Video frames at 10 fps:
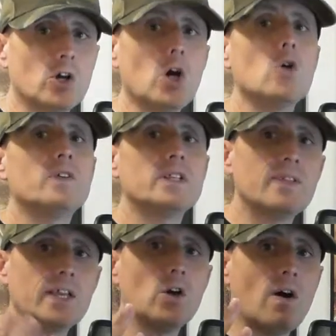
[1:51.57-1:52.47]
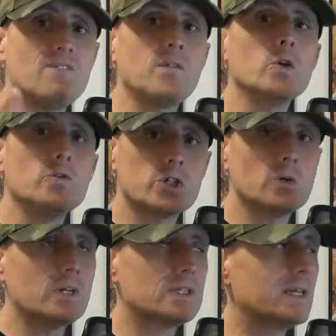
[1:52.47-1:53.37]
got COVID and then got a flu
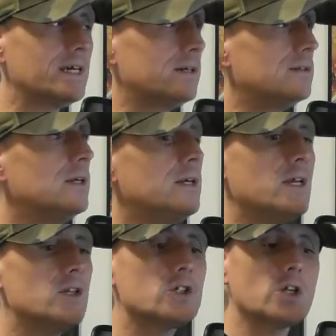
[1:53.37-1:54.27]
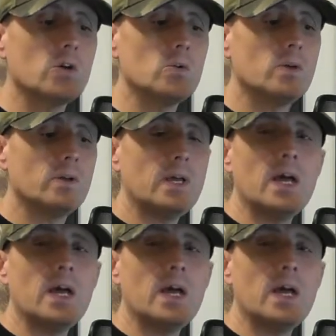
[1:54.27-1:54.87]
two weeks later. So,